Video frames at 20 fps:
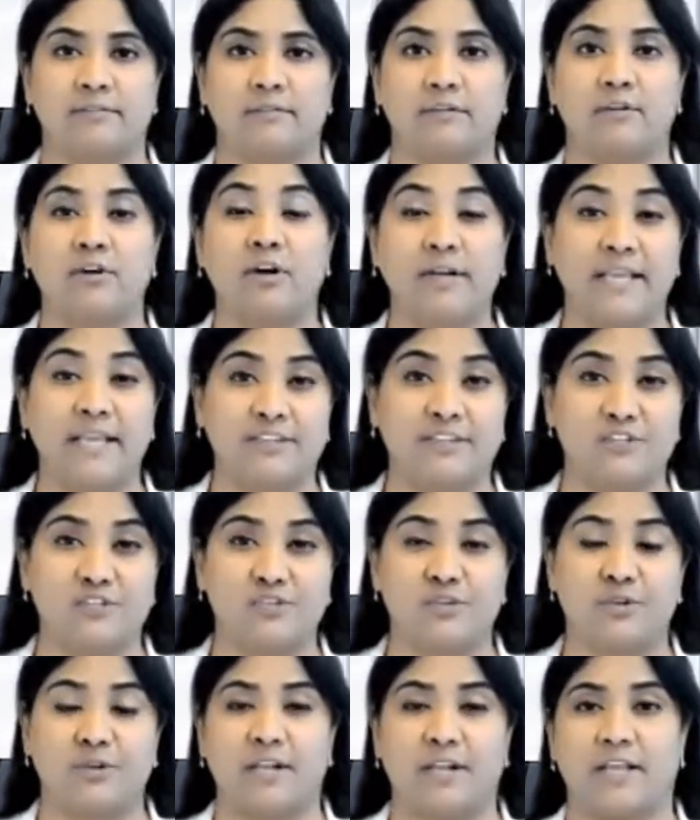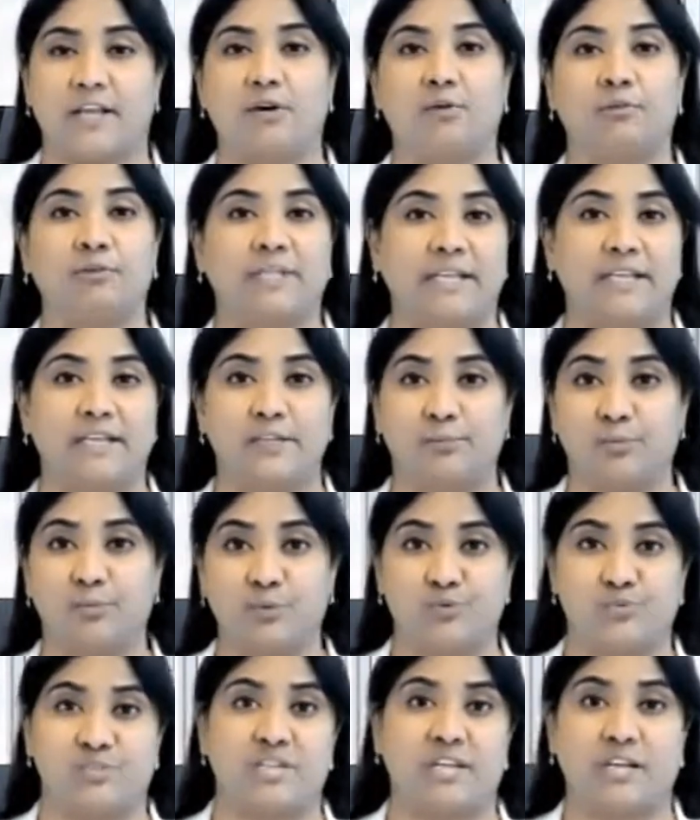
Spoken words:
got access to your account and posting